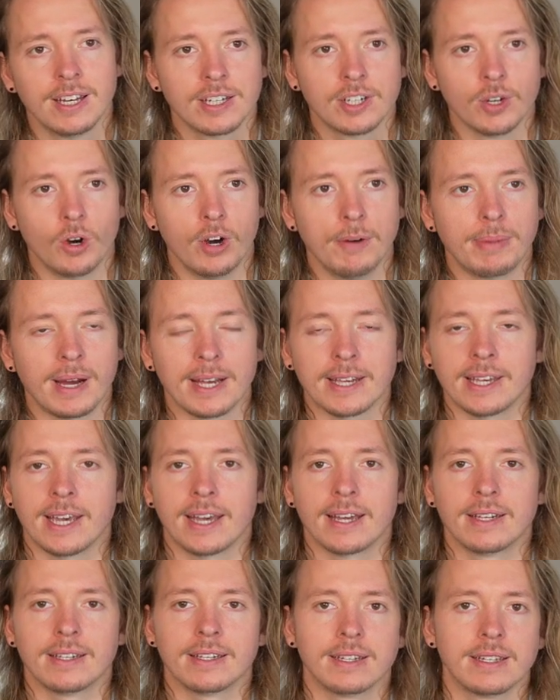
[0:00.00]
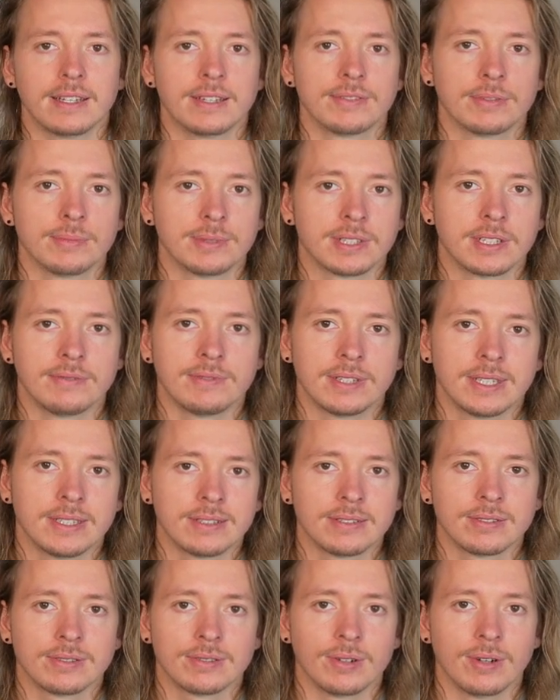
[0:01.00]
go and buy candy from the
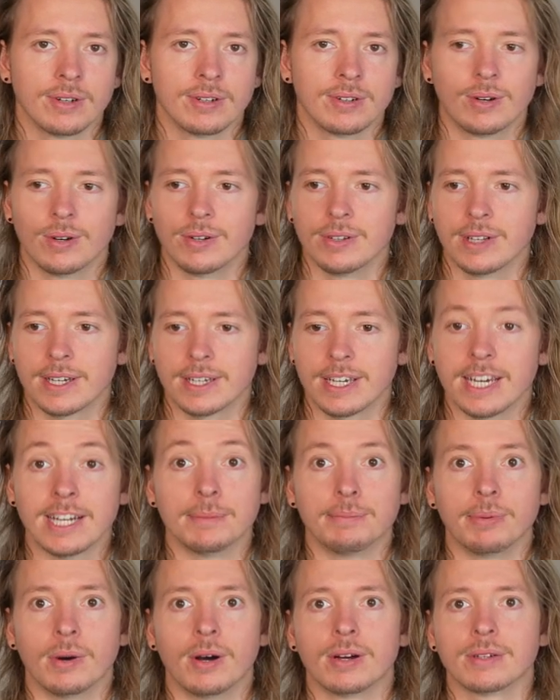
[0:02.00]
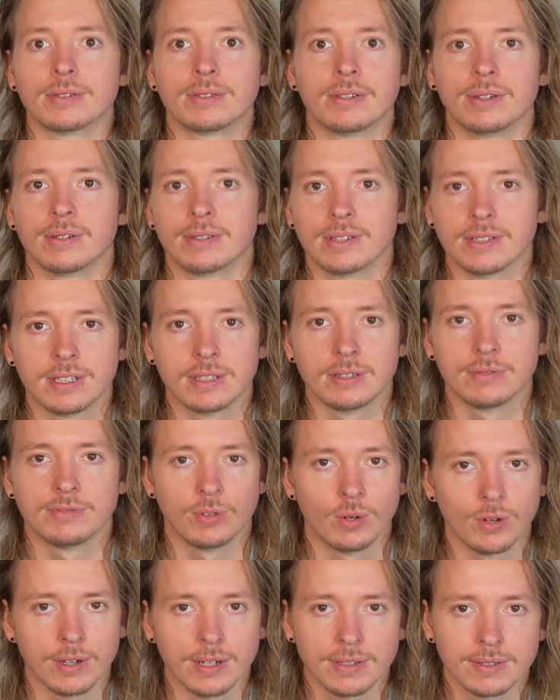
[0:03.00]
convenience store or like hit a bong toke in the
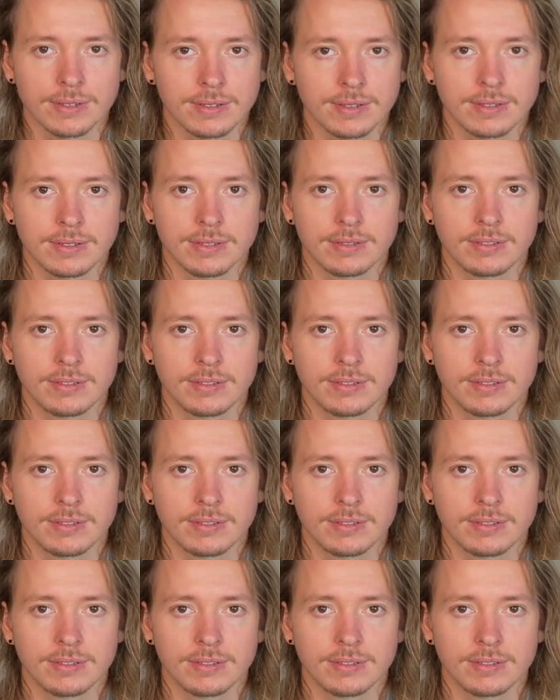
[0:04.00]
forest